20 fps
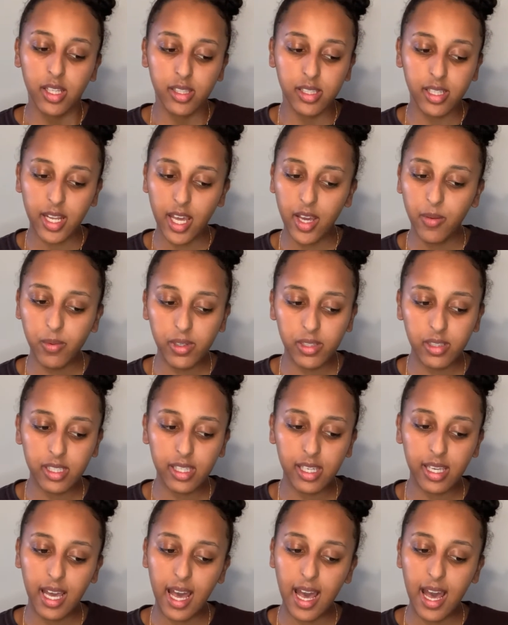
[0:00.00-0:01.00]
Today we're
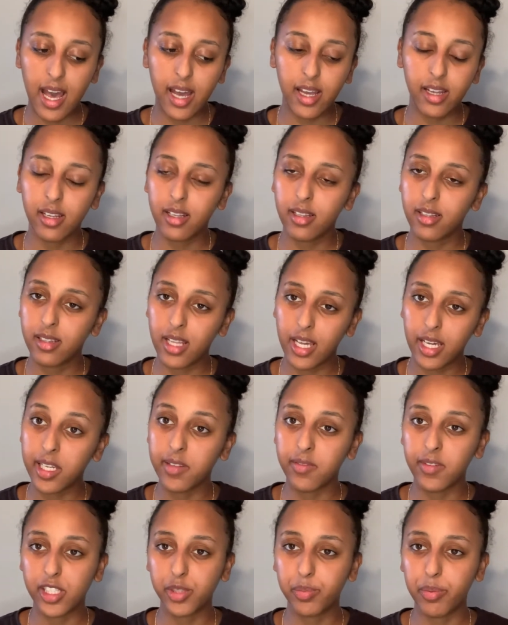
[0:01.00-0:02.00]
looking at
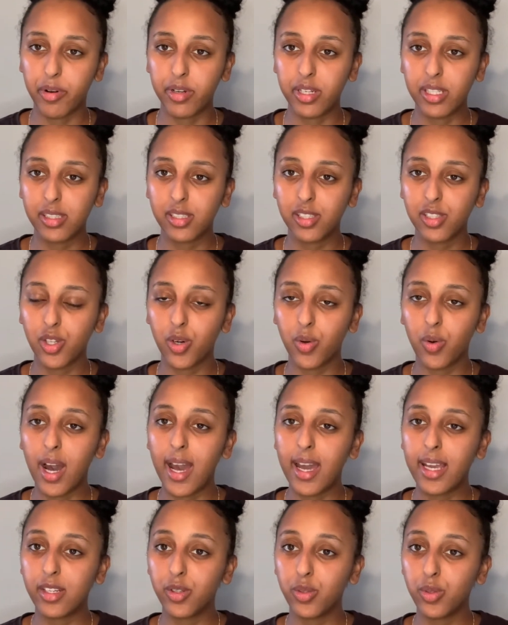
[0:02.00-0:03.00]
negative exponents. So
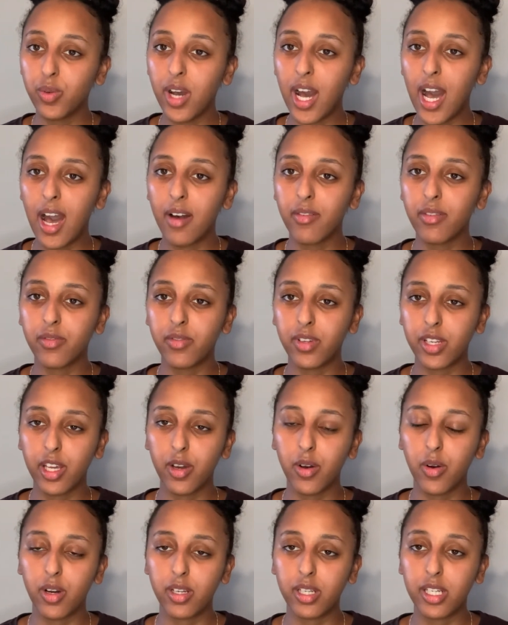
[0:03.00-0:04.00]
I do have a
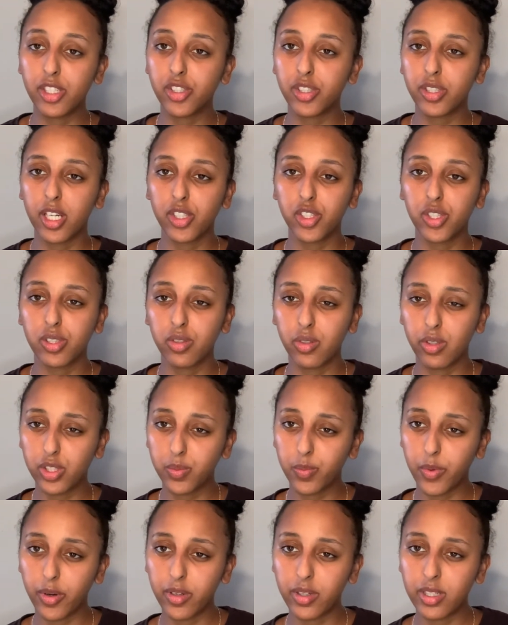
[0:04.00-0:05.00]
video on introduction to
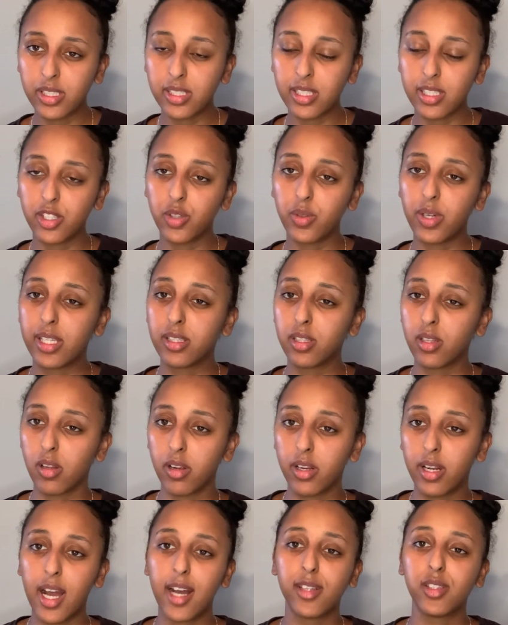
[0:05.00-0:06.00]
exponents and you get to
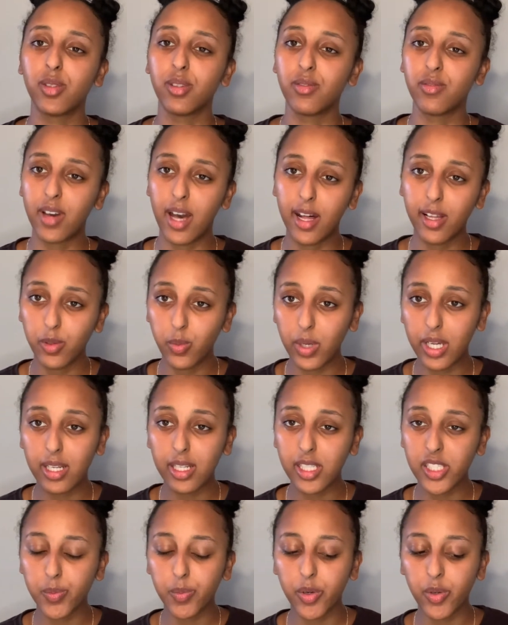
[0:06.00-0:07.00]
learn how to evaluate
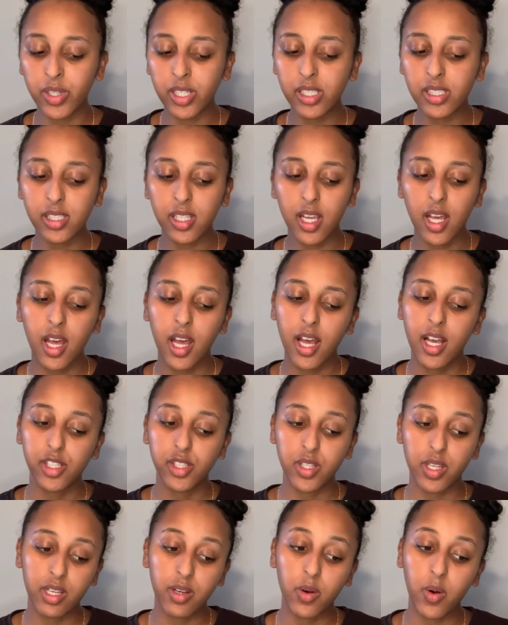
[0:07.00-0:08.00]
exponents.
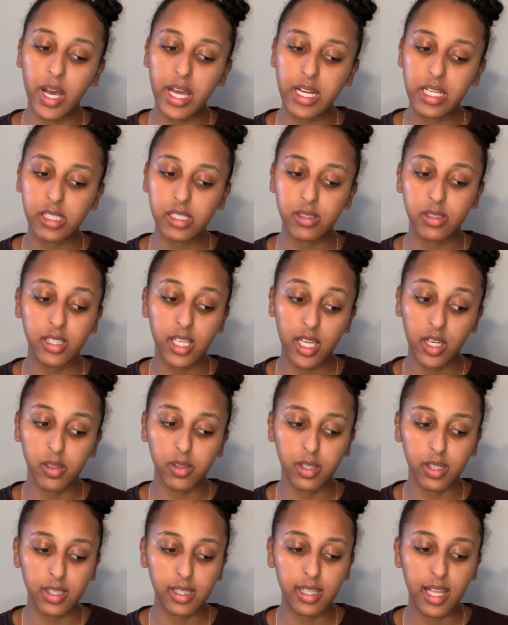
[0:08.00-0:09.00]
So you can go ahead and take a
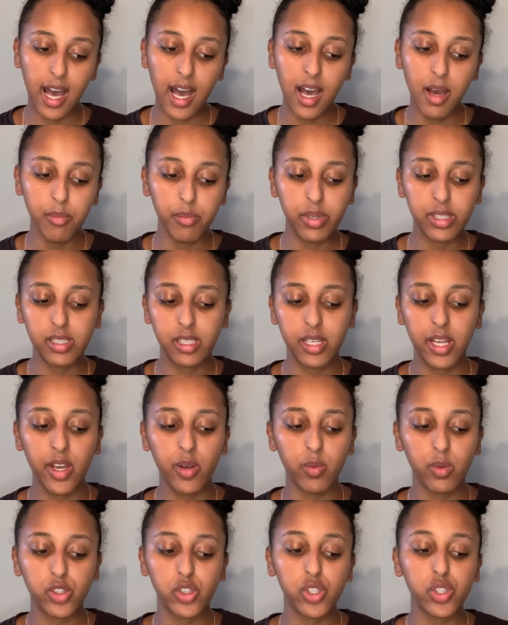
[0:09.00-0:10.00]
look at that. But
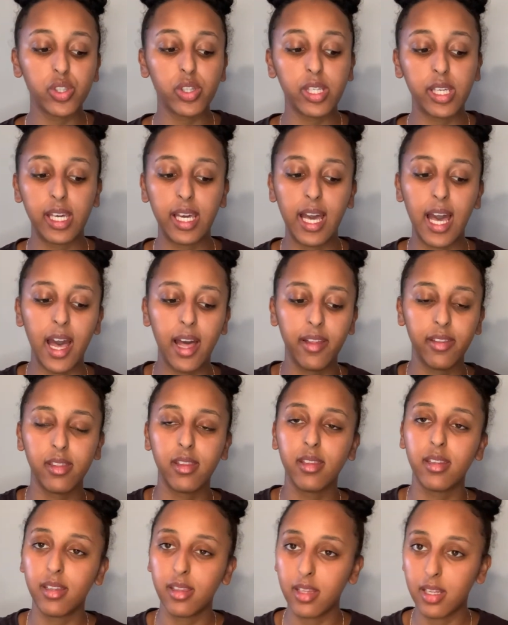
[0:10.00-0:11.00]
today we're just looking at
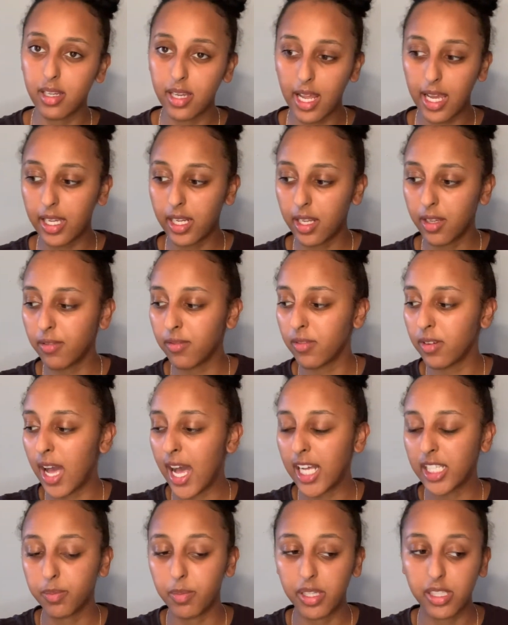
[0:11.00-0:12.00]
the negative
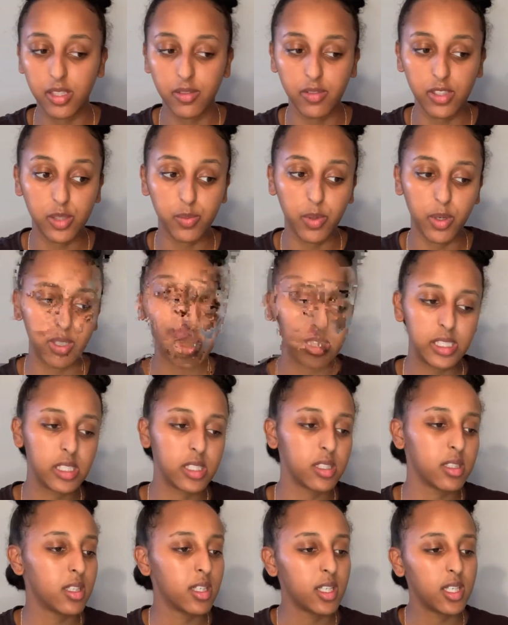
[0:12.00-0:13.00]
aspect of
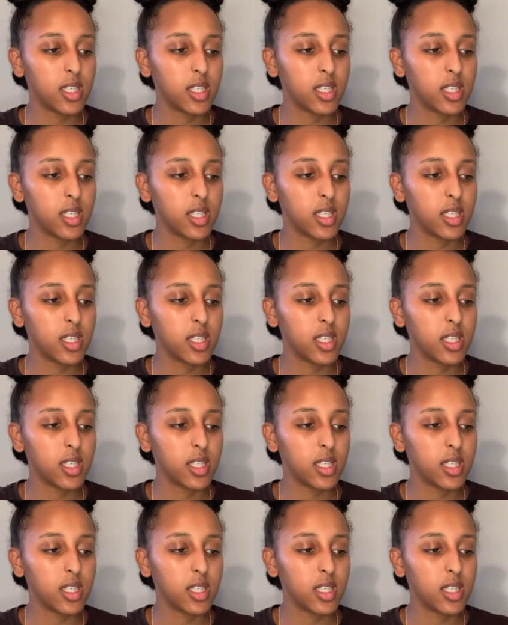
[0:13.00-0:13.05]
exponents.